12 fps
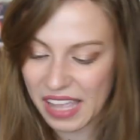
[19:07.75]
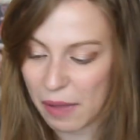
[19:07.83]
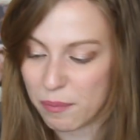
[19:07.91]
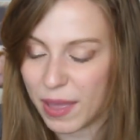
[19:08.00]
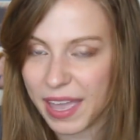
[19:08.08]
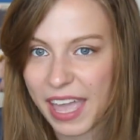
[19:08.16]

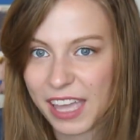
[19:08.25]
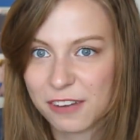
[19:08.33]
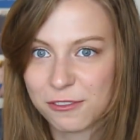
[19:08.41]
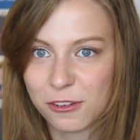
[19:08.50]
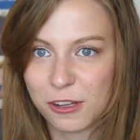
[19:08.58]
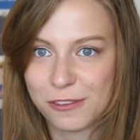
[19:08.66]
Yeah, big
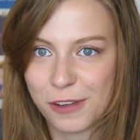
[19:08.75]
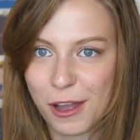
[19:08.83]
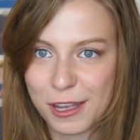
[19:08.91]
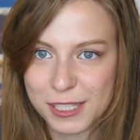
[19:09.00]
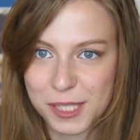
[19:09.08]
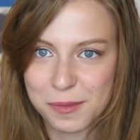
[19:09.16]
handful of
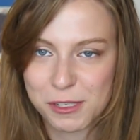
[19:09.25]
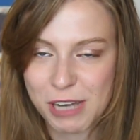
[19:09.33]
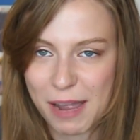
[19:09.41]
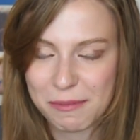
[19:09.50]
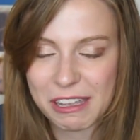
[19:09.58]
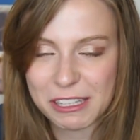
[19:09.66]
awesome
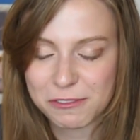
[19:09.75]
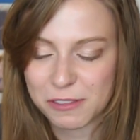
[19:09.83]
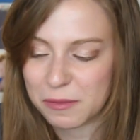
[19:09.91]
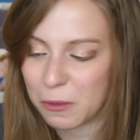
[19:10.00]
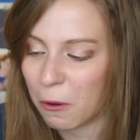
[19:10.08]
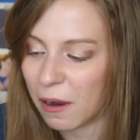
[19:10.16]
Shopkins
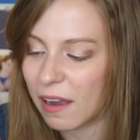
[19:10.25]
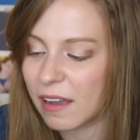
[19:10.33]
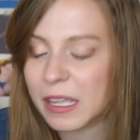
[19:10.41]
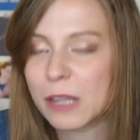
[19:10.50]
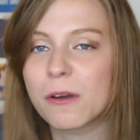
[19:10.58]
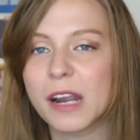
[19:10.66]
from
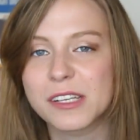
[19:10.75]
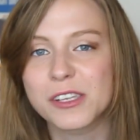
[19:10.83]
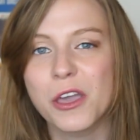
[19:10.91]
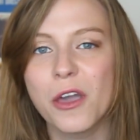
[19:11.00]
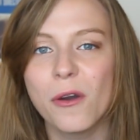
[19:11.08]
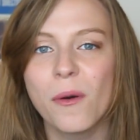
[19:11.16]
Laurel. You are
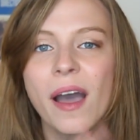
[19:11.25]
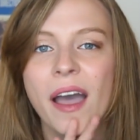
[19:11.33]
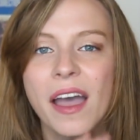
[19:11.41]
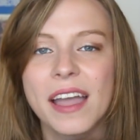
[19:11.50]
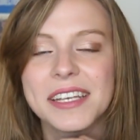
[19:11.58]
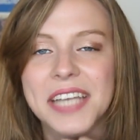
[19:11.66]
too
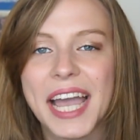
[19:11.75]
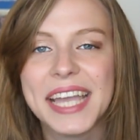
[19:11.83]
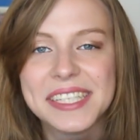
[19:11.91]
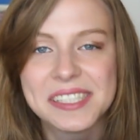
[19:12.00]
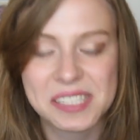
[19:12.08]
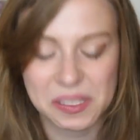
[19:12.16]

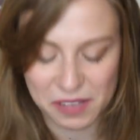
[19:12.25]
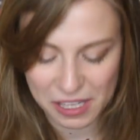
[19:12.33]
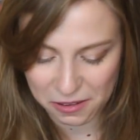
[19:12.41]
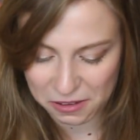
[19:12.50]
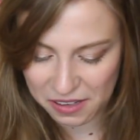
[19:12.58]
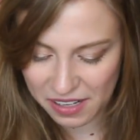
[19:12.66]
nice to
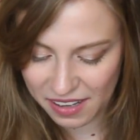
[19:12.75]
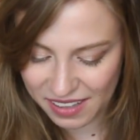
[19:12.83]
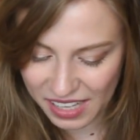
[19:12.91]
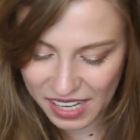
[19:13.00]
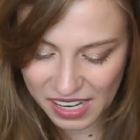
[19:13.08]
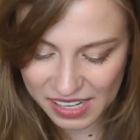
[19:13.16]
me, Laurel.
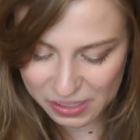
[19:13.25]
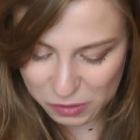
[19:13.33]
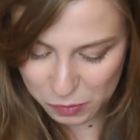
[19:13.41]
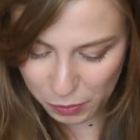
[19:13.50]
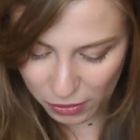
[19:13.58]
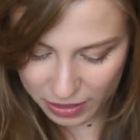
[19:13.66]
Oh, you
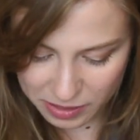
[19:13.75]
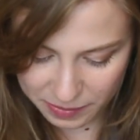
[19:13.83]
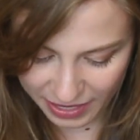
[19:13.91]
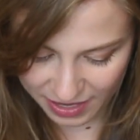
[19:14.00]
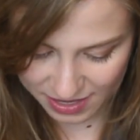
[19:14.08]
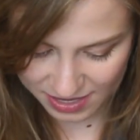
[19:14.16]
spoil
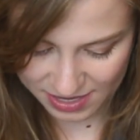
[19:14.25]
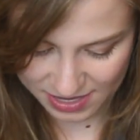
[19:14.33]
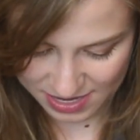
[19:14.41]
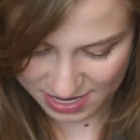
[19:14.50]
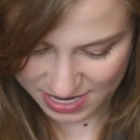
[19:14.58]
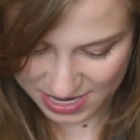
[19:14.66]
me.
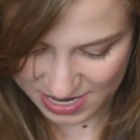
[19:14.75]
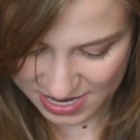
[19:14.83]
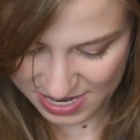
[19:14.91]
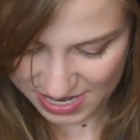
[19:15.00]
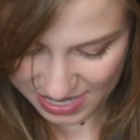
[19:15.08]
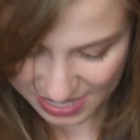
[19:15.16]

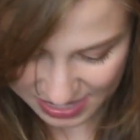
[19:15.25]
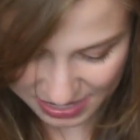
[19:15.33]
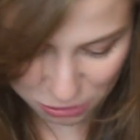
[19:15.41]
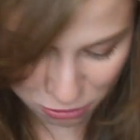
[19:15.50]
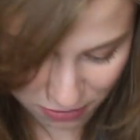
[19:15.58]
This is